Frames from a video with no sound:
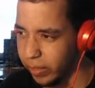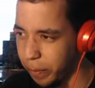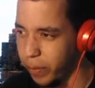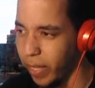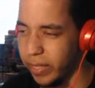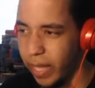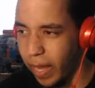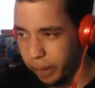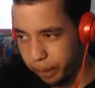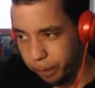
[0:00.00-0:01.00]
Something like
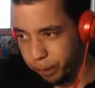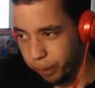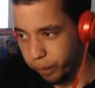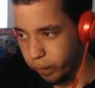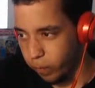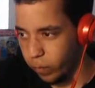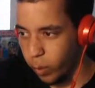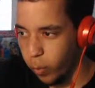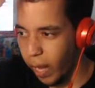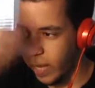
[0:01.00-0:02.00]
that.
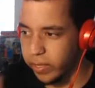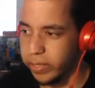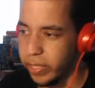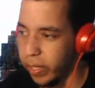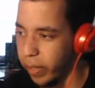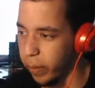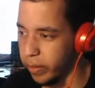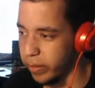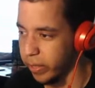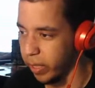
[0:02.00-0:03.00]
We'll ask Siri
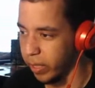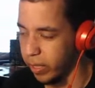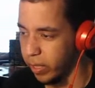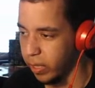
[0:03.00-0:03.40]
once I